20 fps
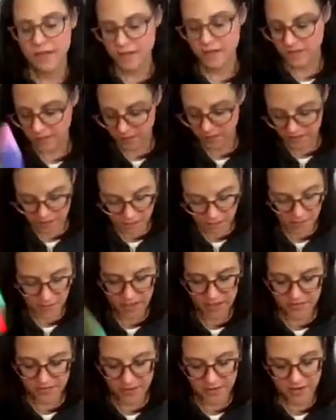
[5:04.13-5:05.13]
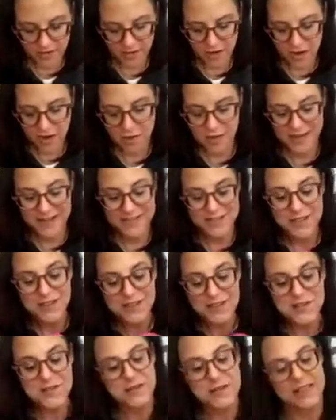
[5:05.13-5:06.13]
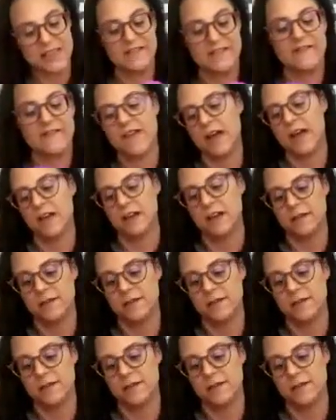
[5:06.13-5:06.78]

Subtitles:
So it's always ready to go. And it's also really fun.